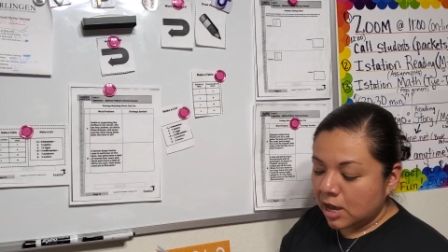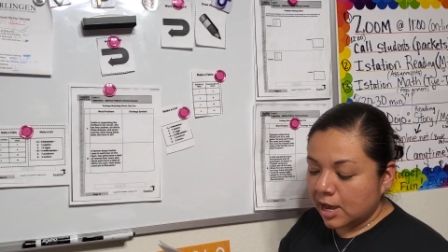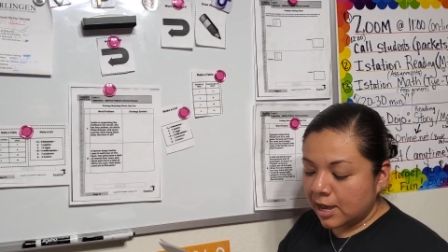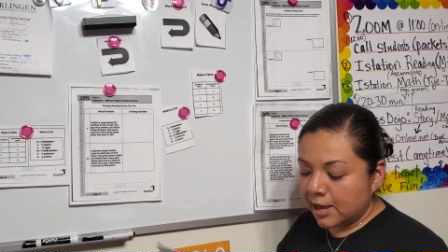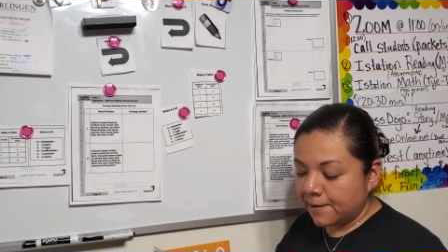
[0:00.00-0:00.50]

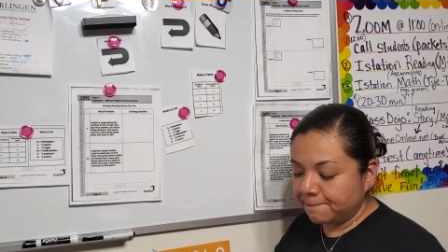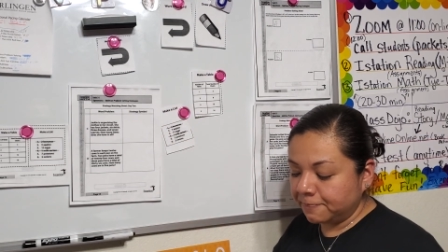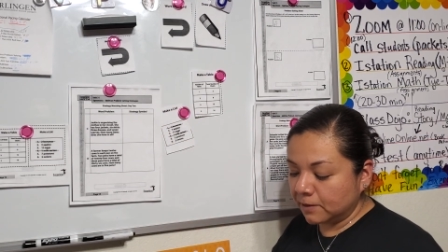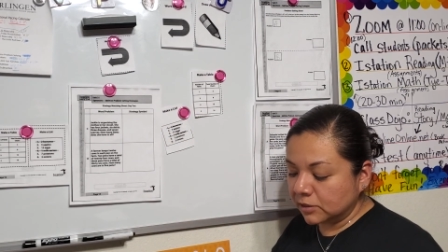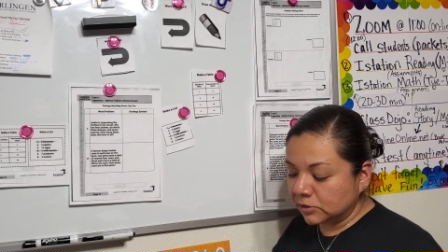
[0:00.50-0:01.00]

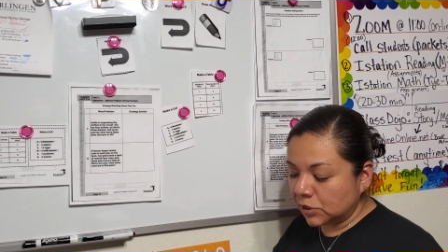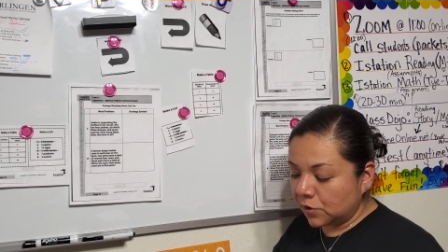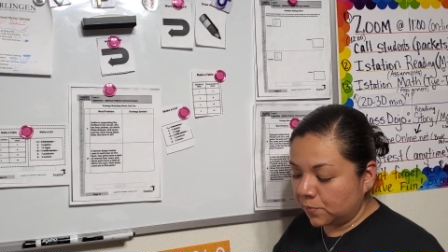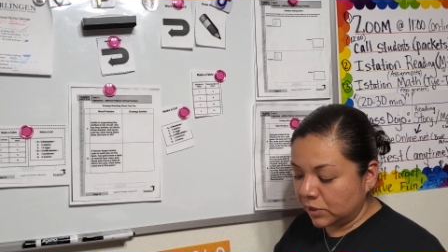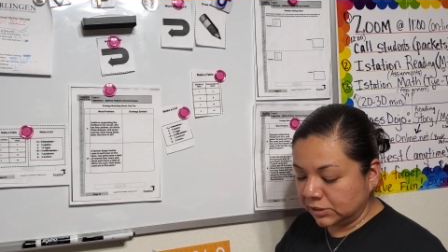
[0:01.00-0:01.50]
Um,
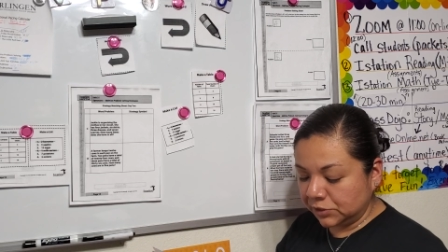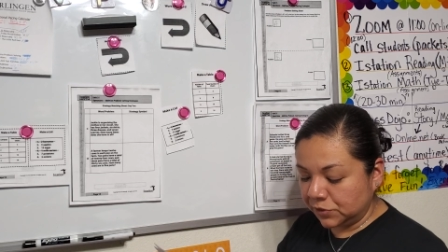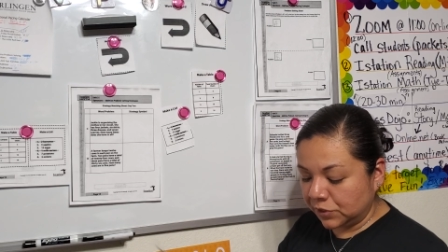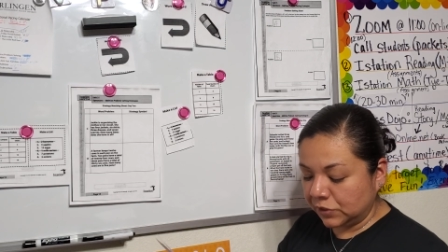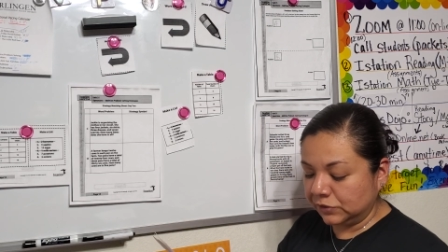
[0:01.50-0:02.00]
so, boys and
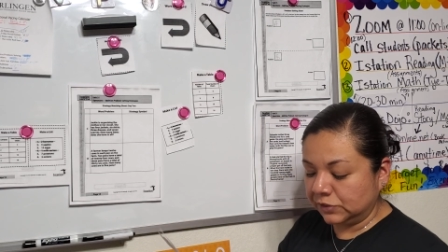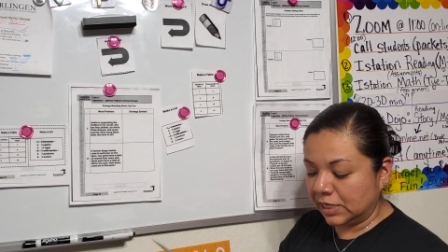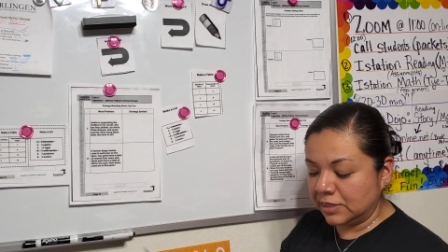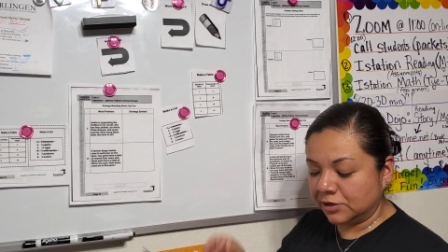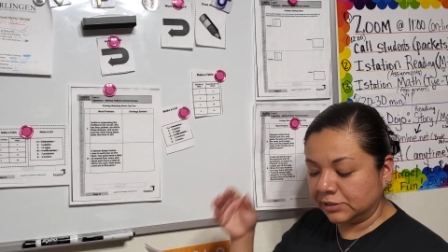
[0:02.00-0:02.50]
girls,
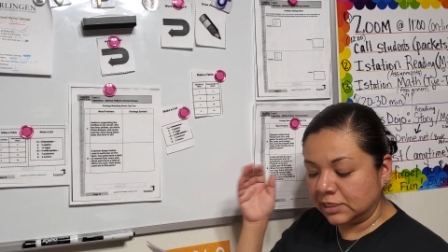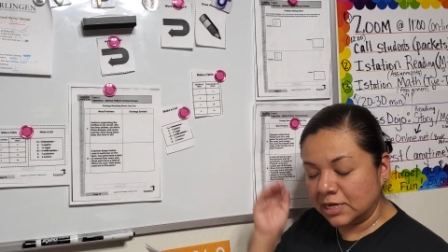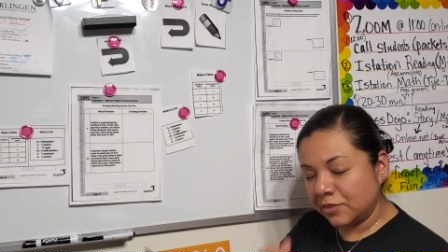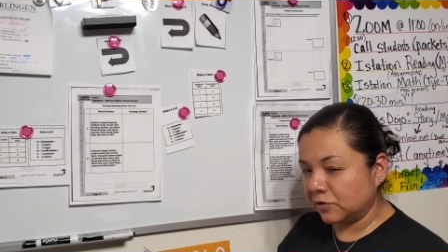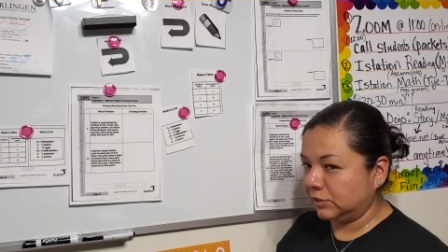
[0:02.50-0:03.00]
there's
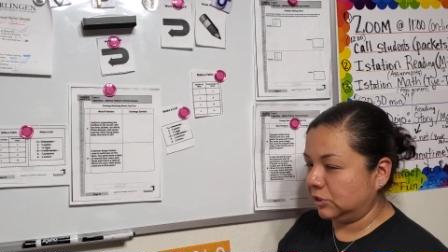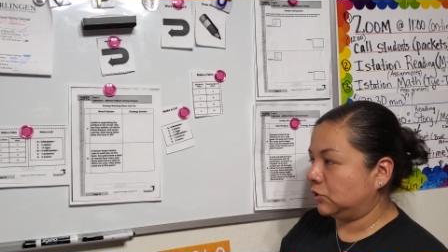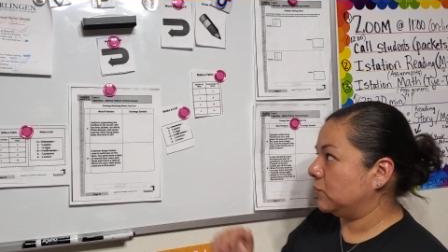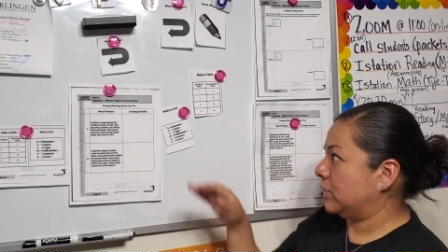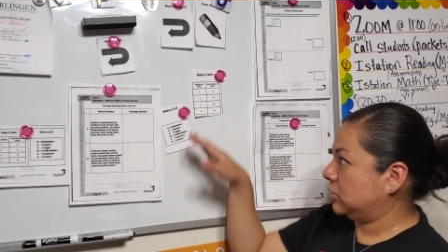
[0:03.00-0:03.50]
another
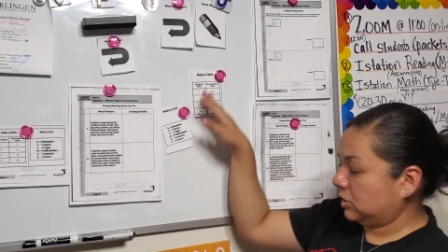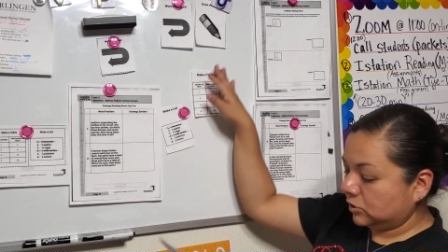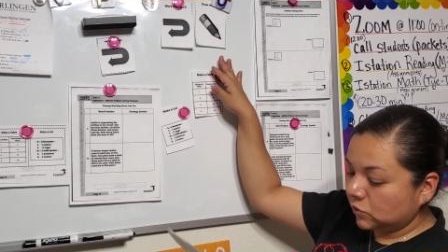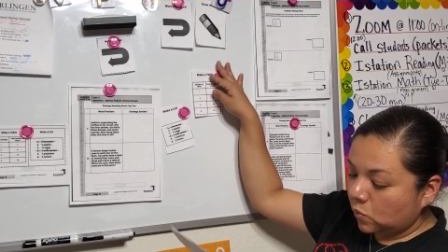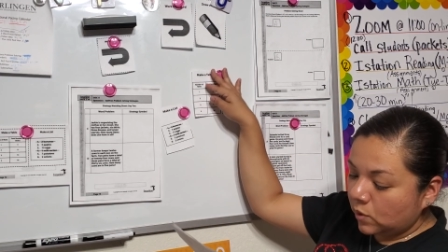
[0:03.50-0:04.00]
situation.
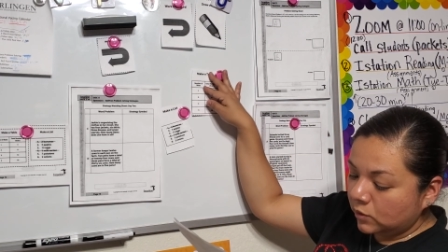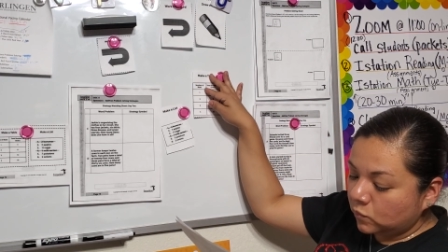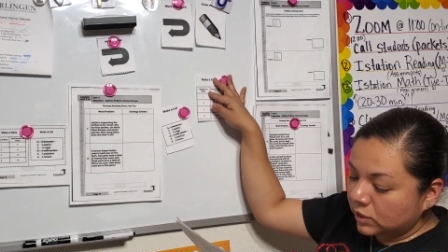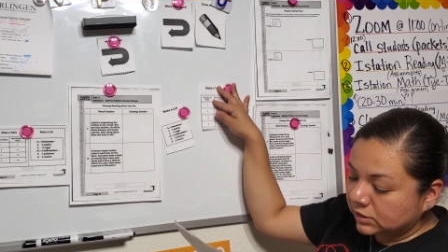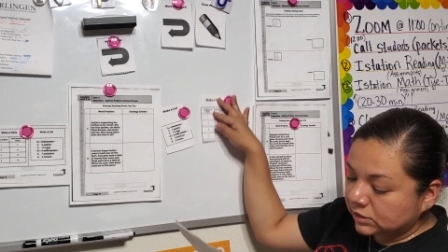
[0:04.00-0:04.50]
So,
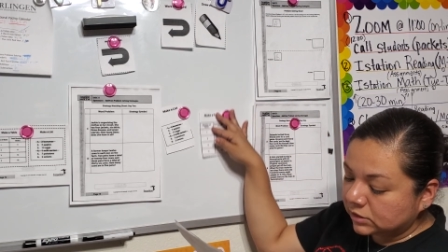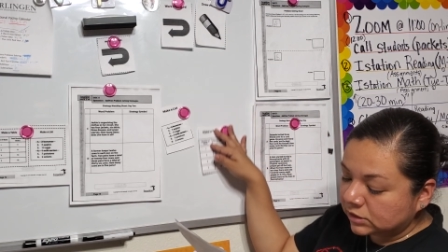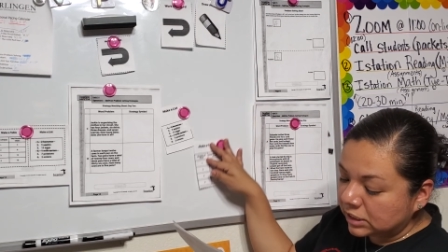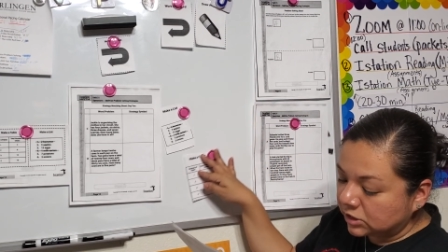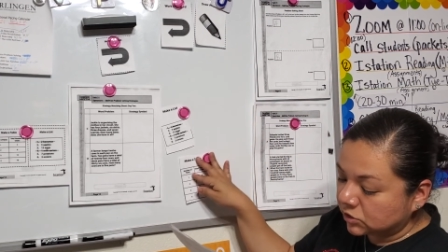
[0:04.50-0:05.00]
when we
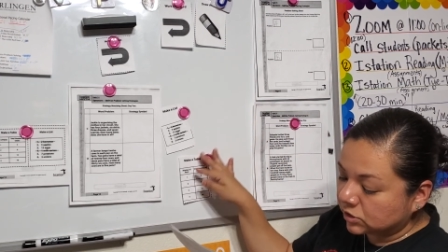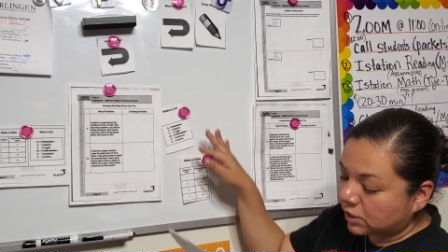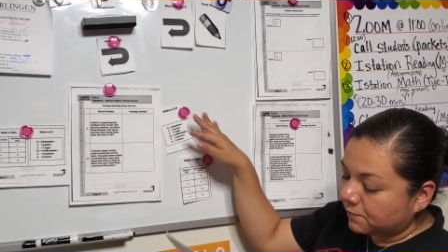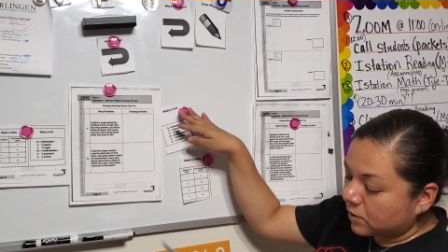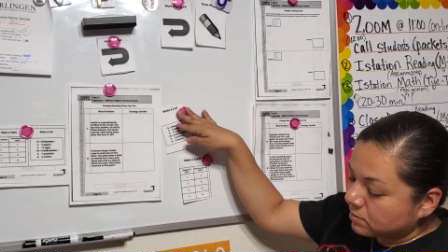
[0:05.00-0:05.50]
need to
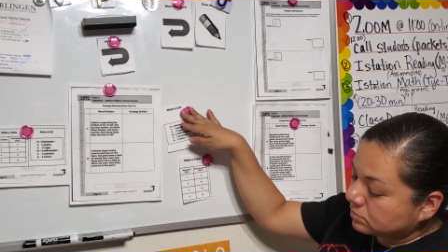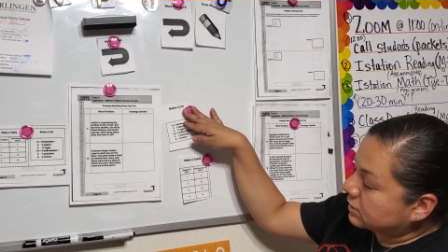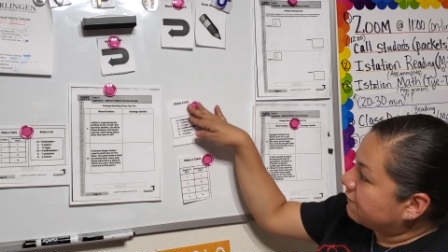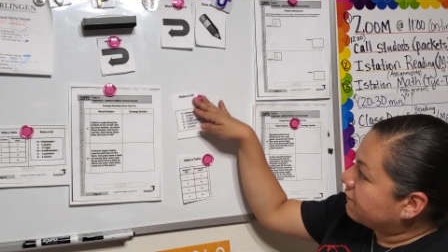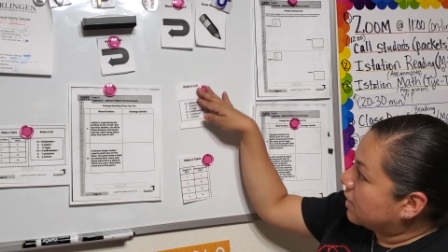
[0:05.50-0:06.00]
solve problems
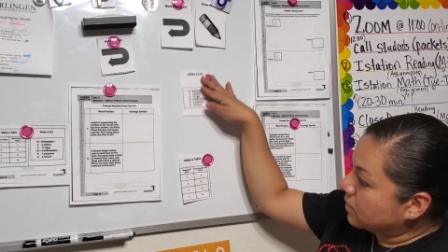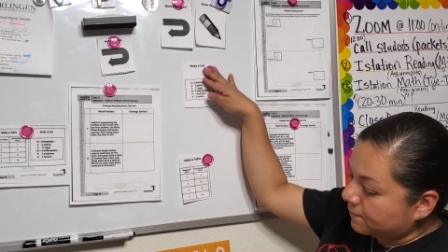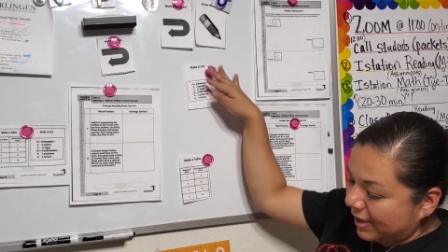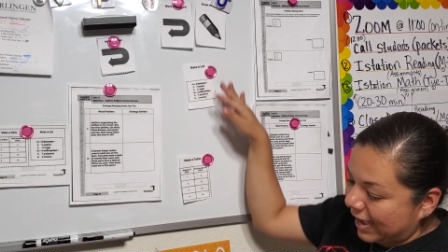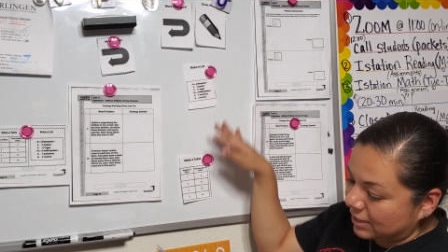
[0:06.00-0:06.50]
that
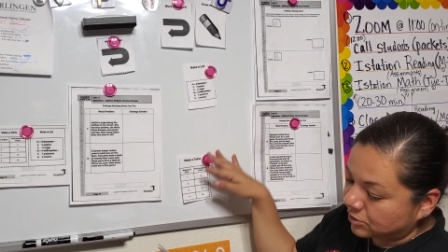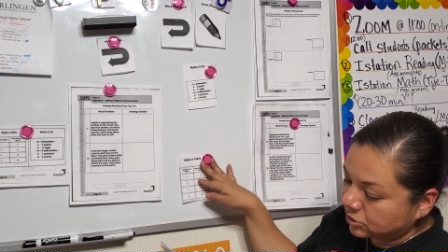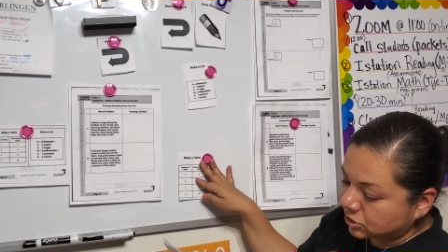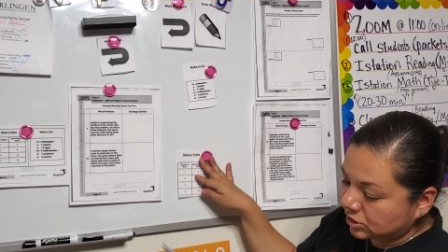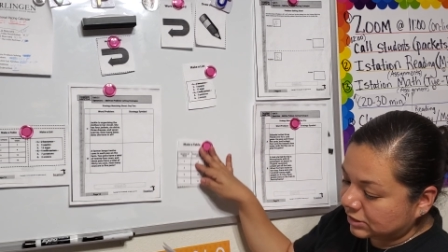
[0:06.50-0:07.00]
follow
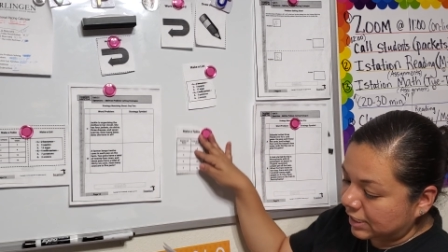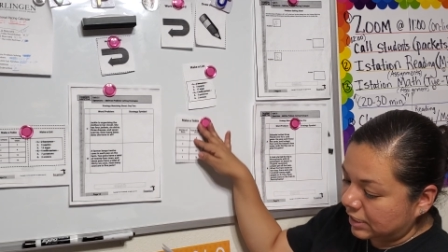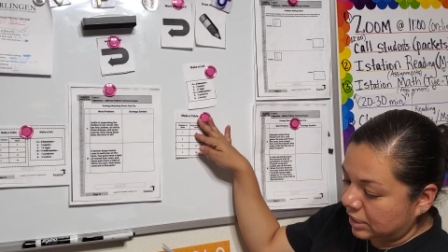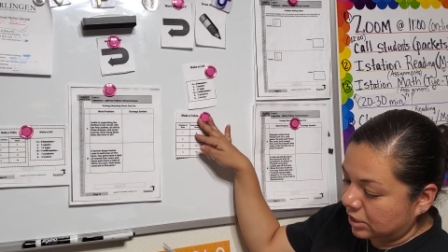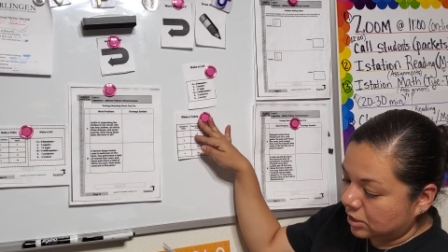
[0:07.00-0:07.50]
patterns, just
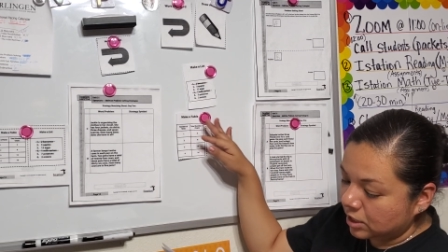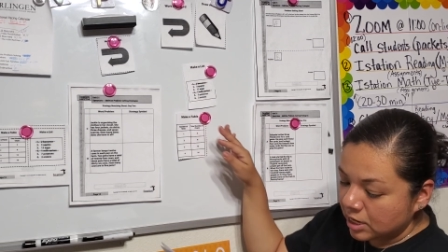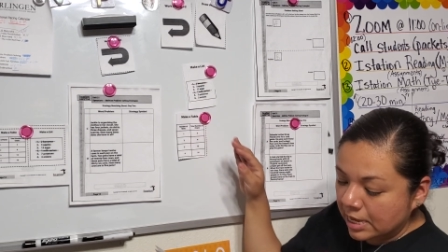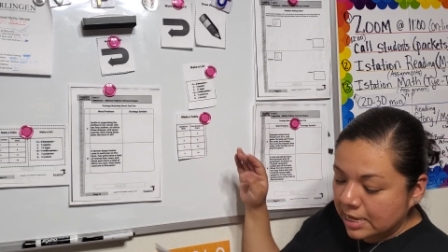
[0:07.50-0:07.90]
like here,